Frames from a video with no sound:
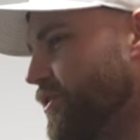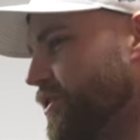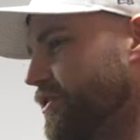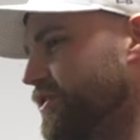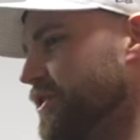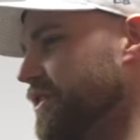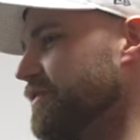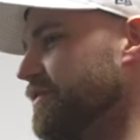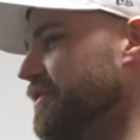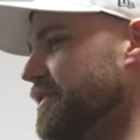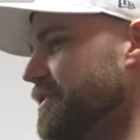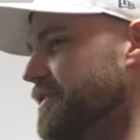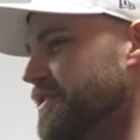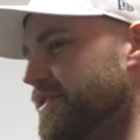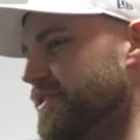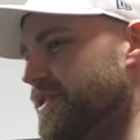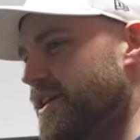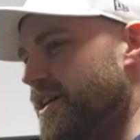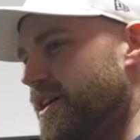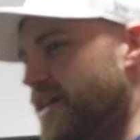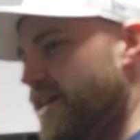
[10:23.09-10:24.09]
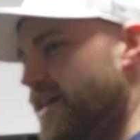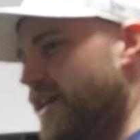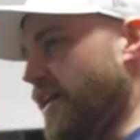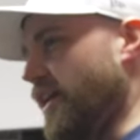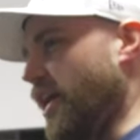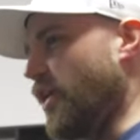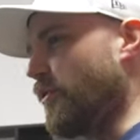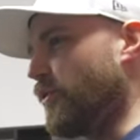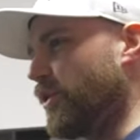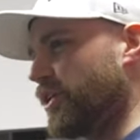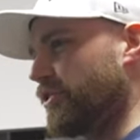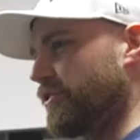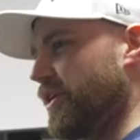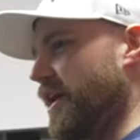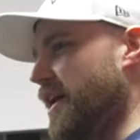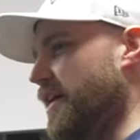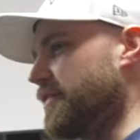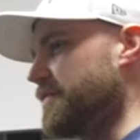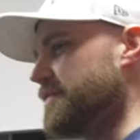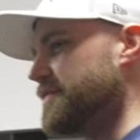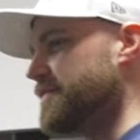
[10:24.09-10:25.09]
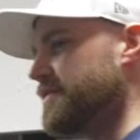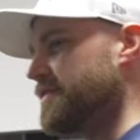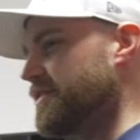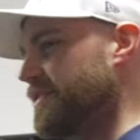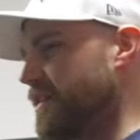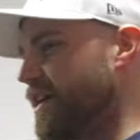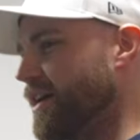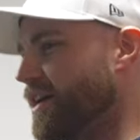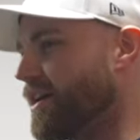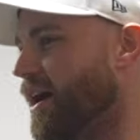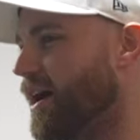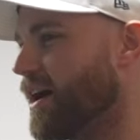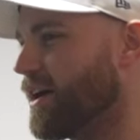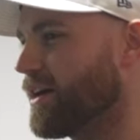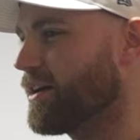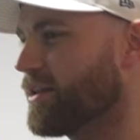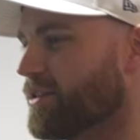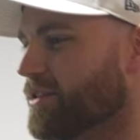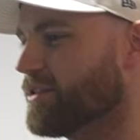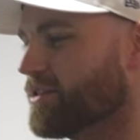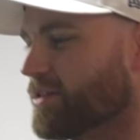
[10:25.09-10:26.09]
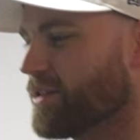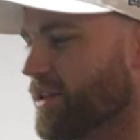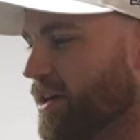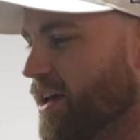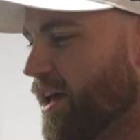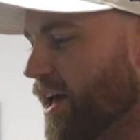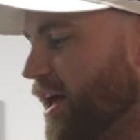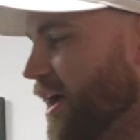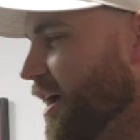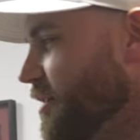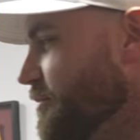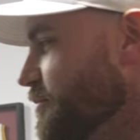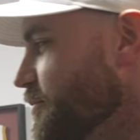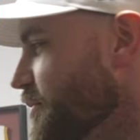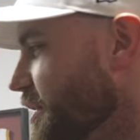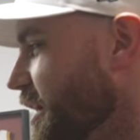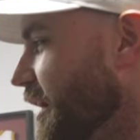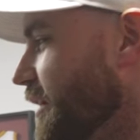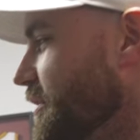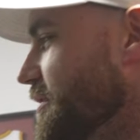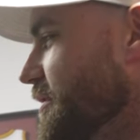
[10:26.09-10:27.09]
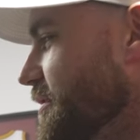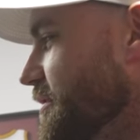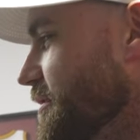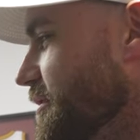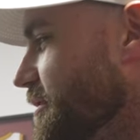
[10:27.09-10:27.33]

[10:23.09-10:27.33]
were in Cleveland. I went around and I handpicked